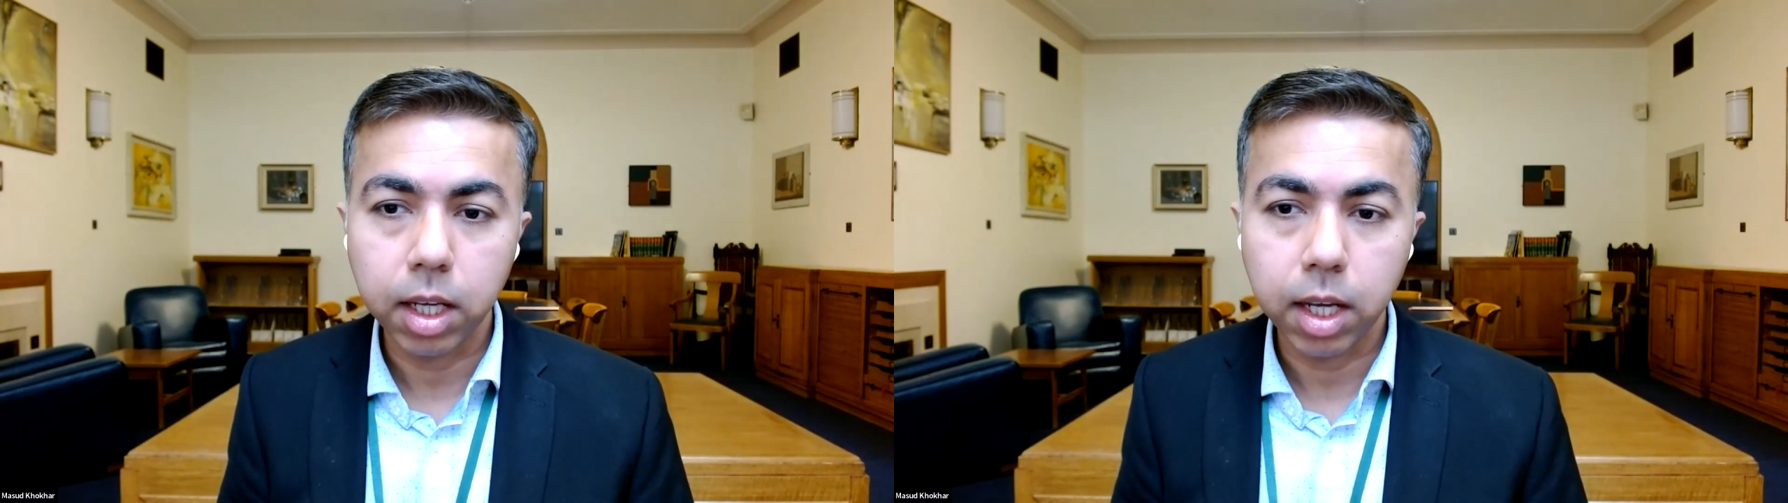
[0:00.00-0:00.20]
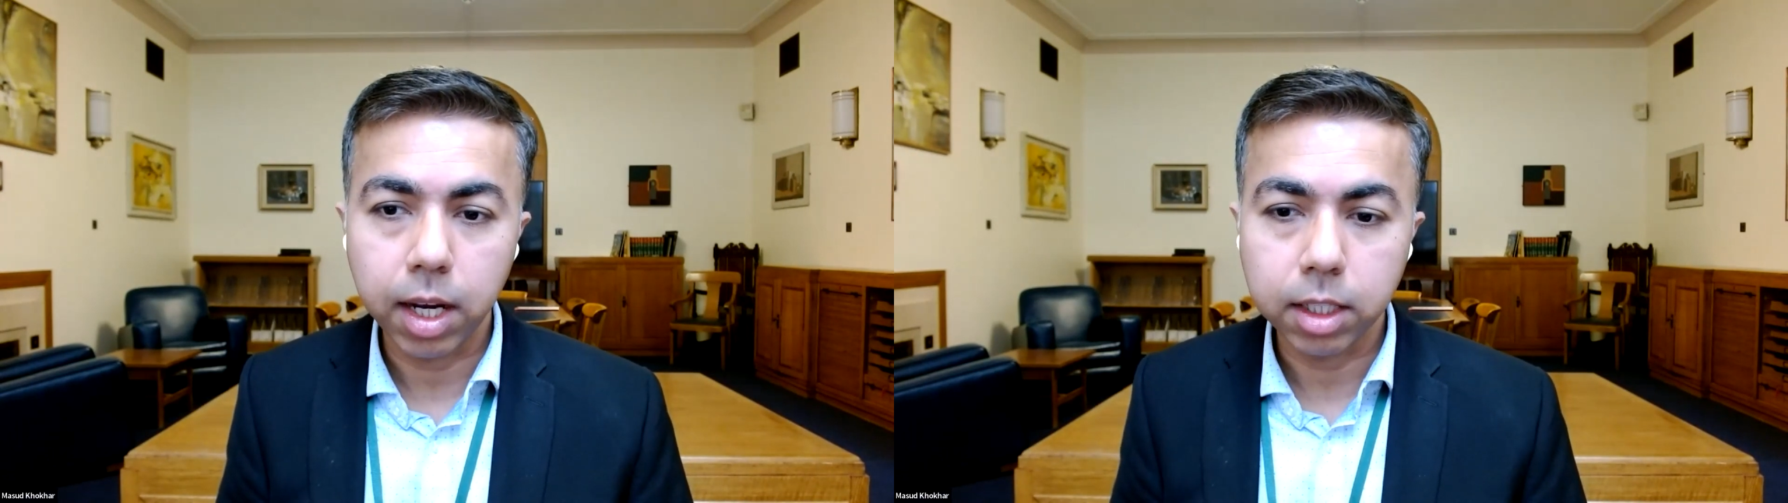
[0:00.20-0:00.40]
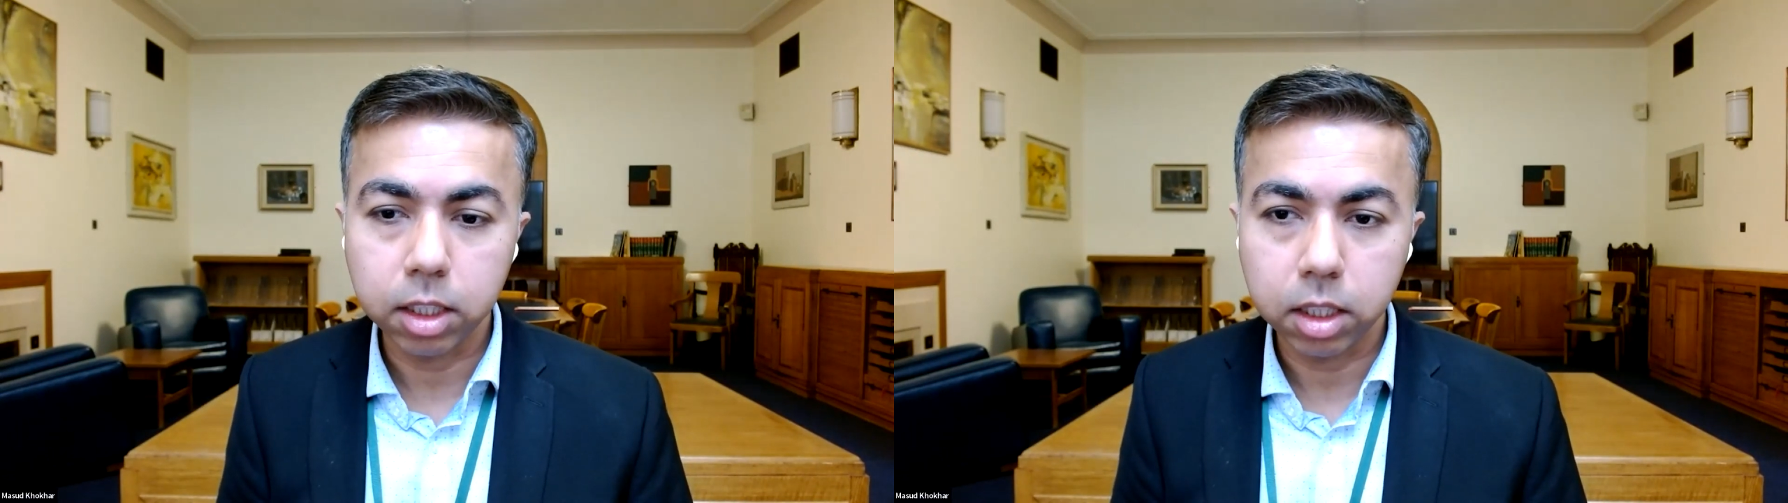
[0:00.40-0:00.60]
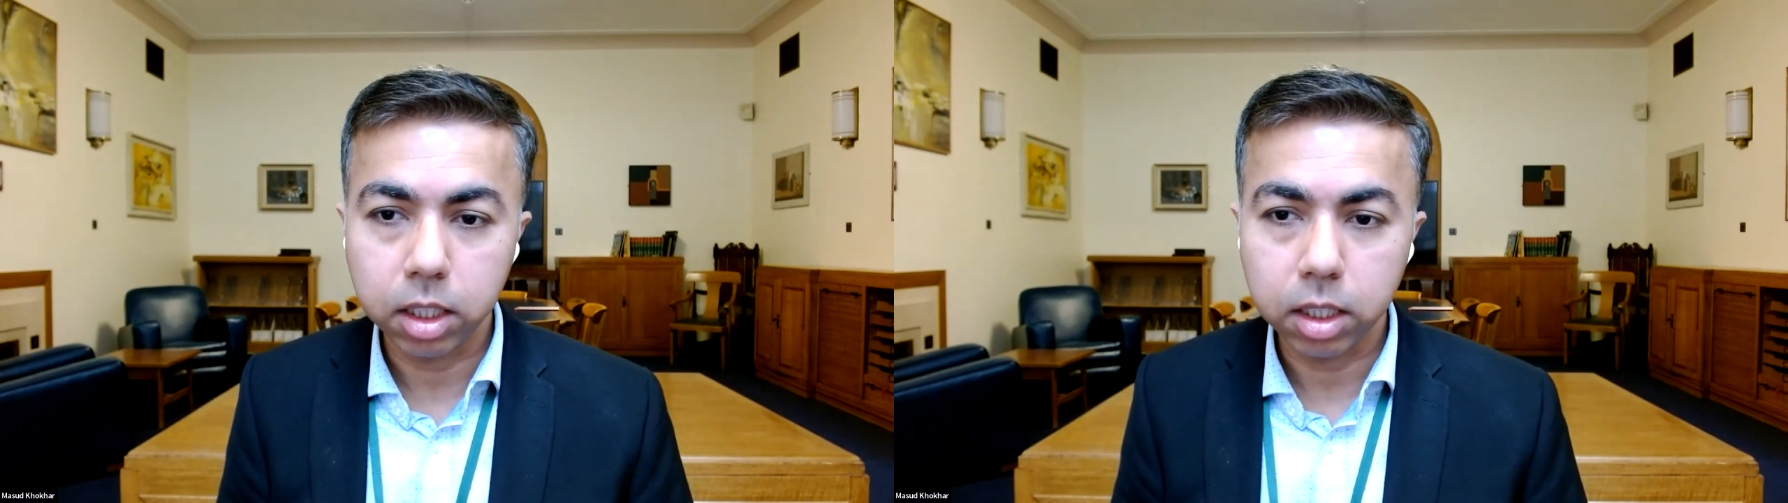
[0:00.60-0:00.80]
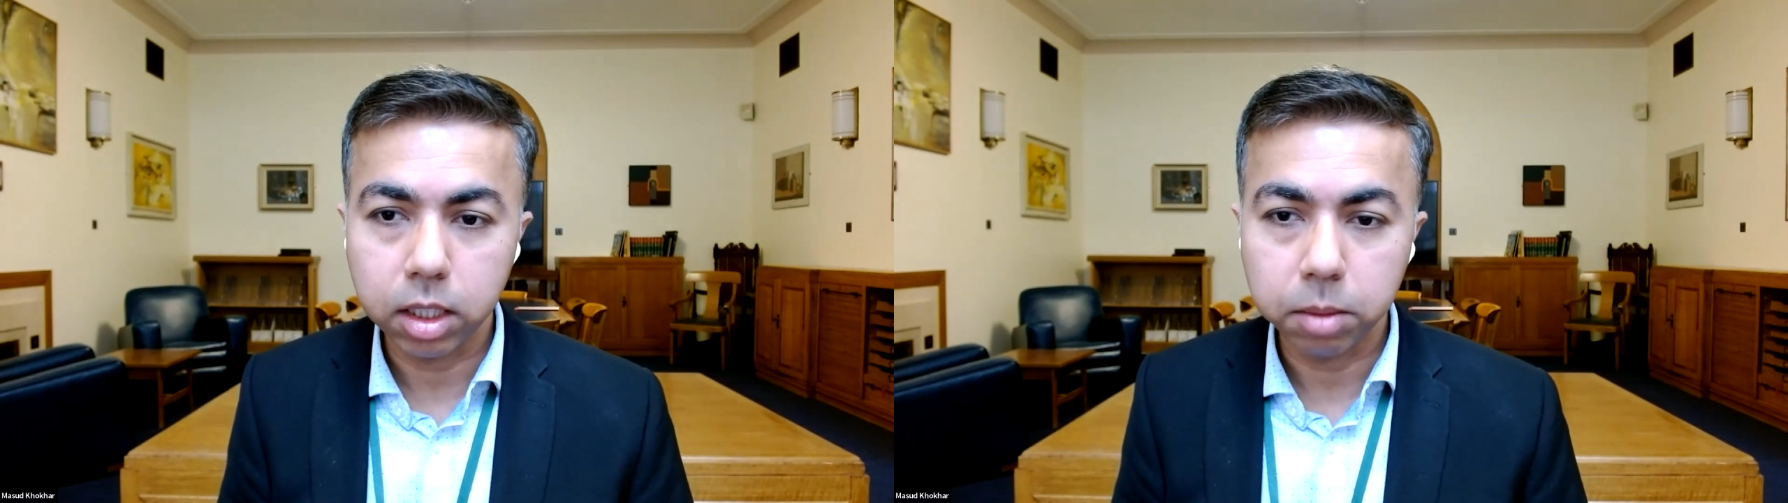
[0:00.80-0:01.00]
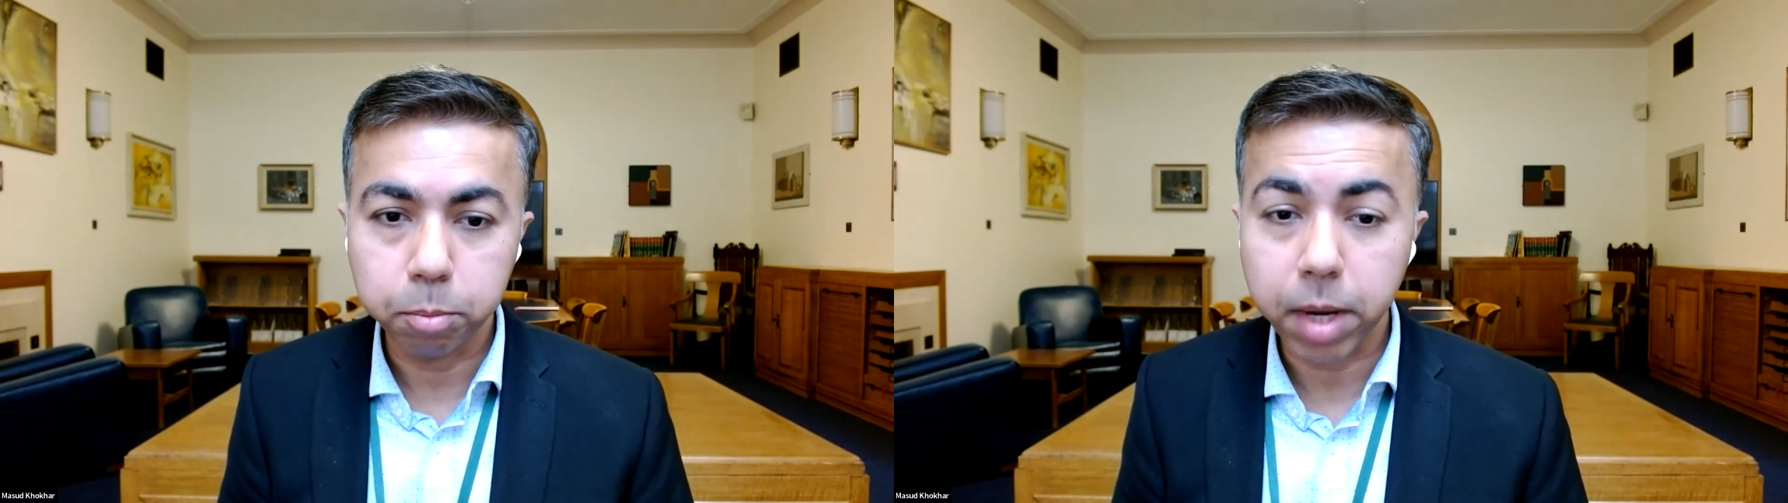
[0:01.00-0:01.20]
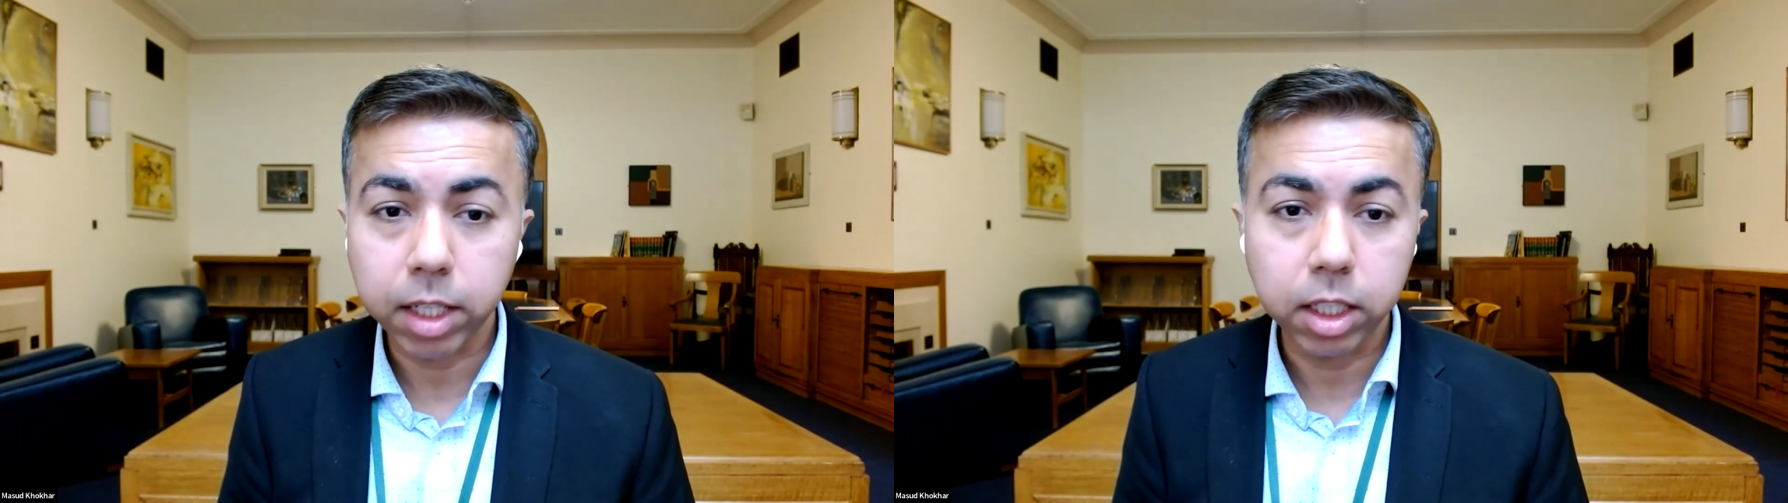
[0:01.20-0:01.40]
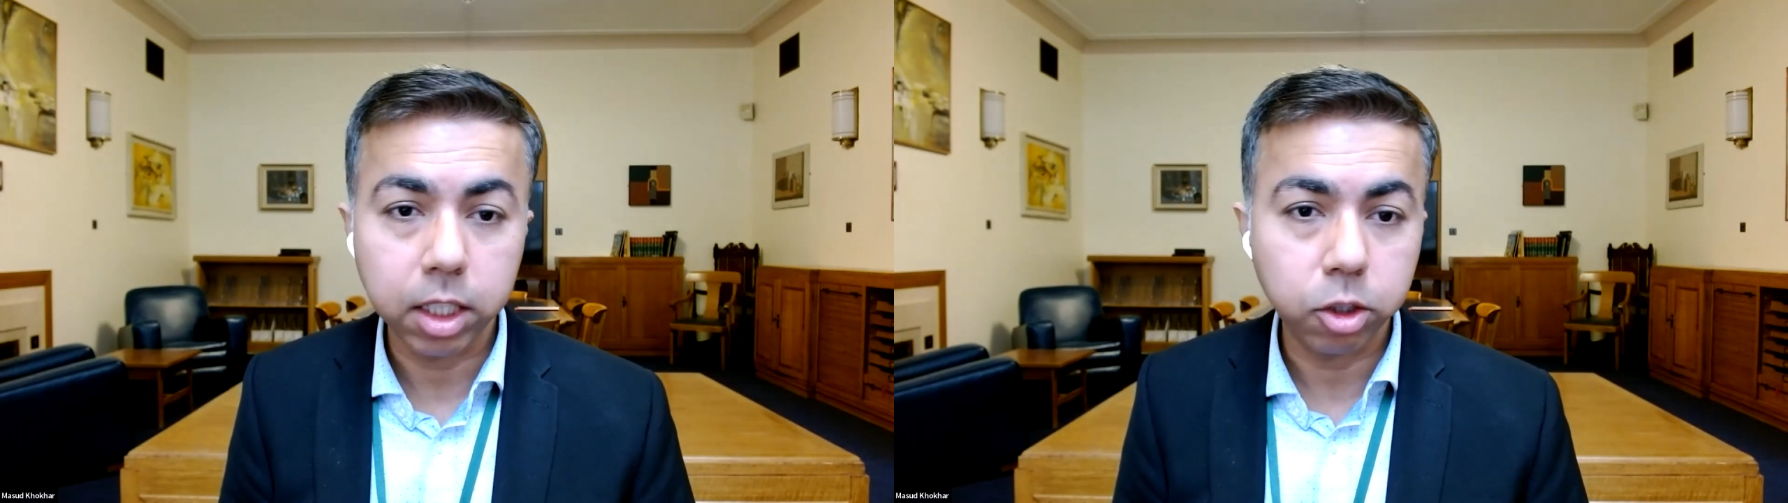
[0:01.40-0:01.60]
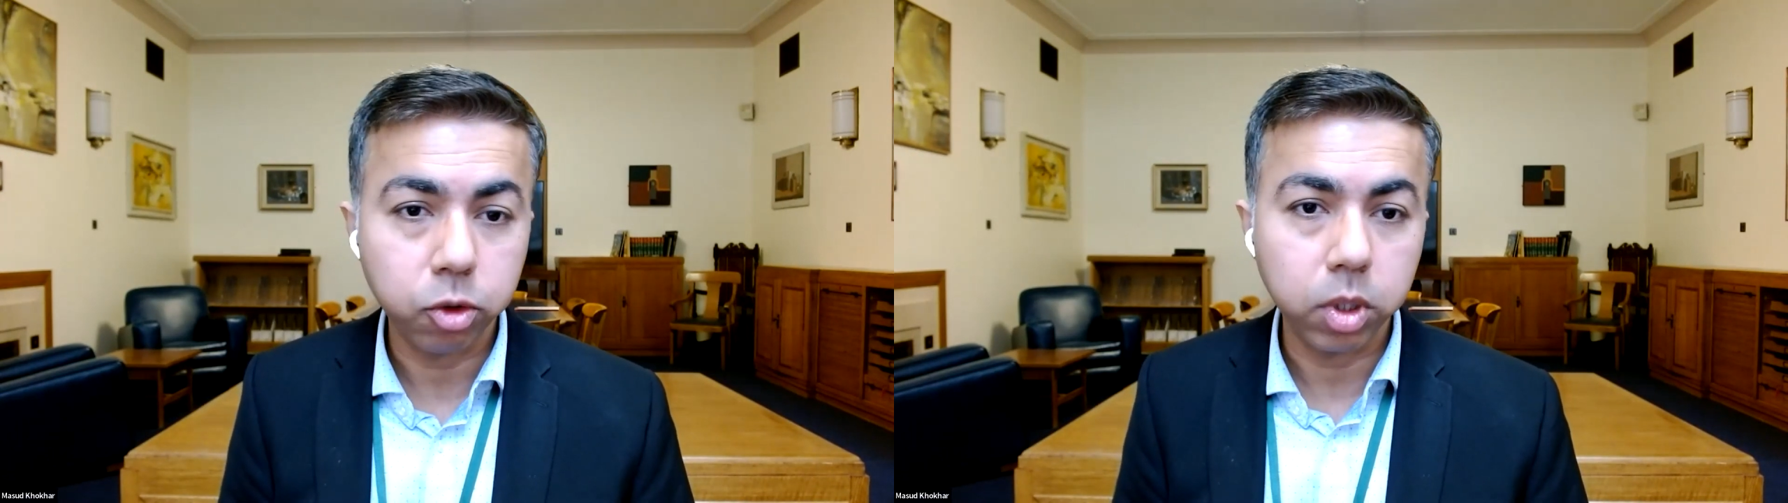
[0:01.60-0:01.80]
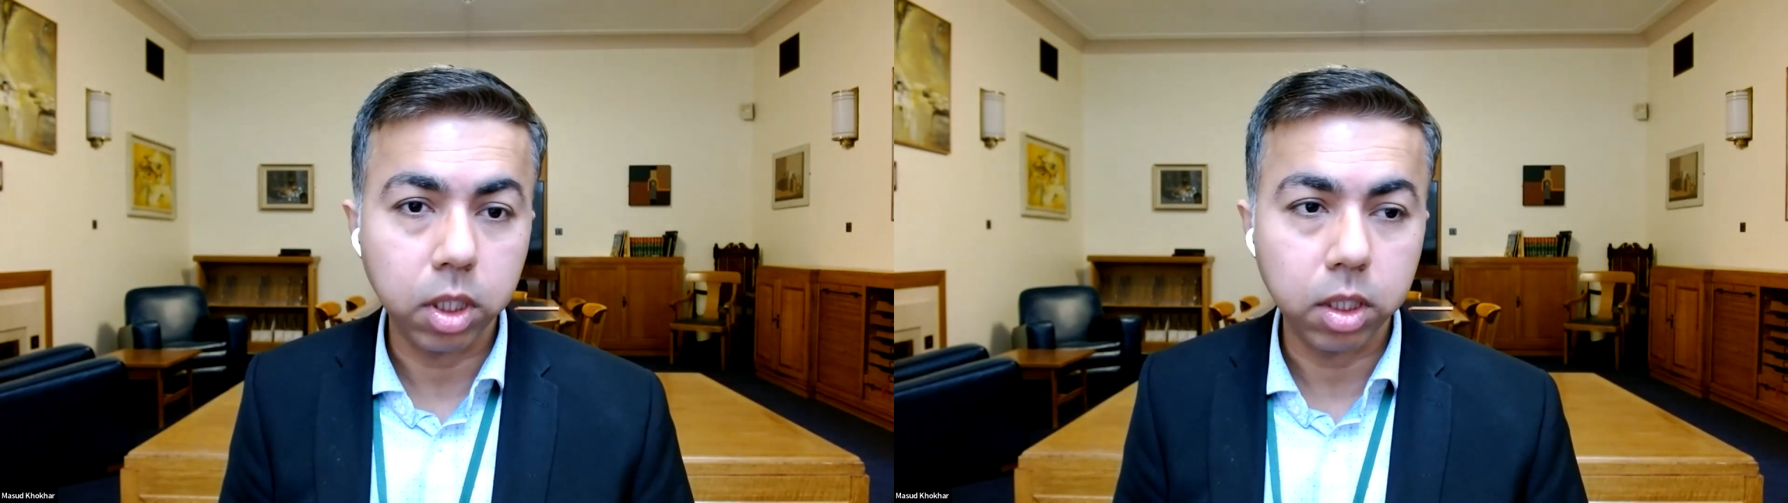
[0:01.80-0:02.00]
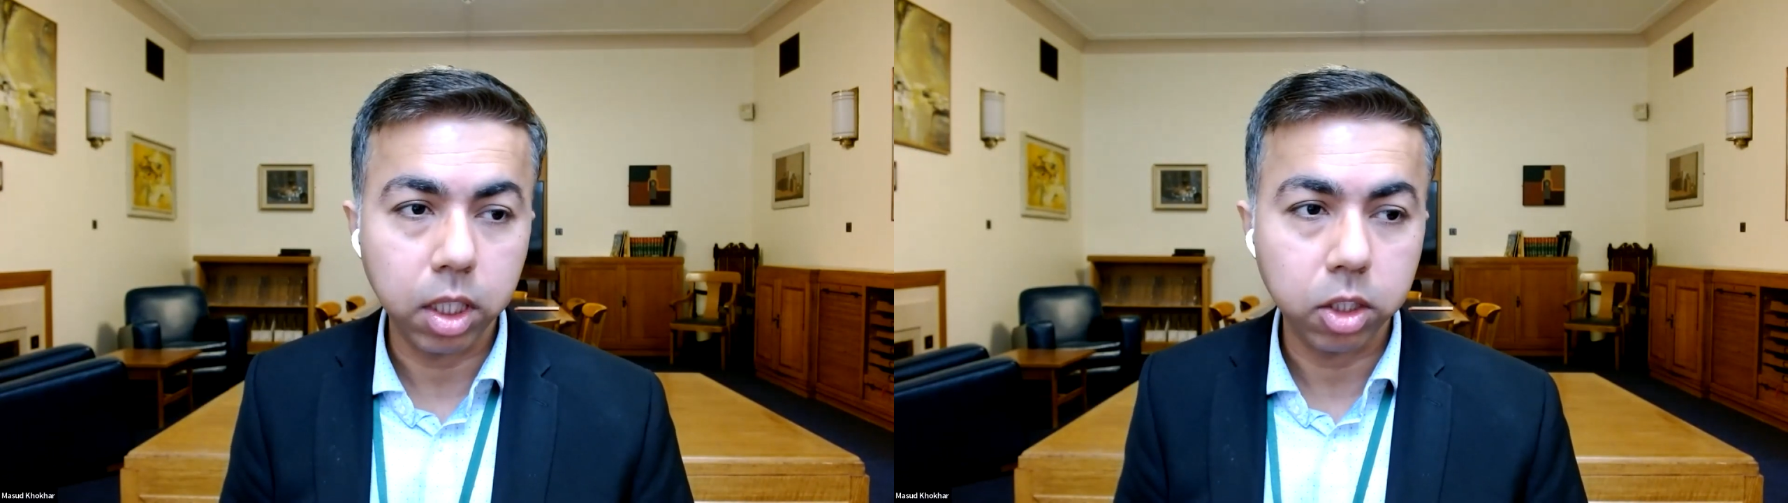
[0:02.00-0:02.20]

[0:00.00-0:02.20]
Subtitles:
And the mandatory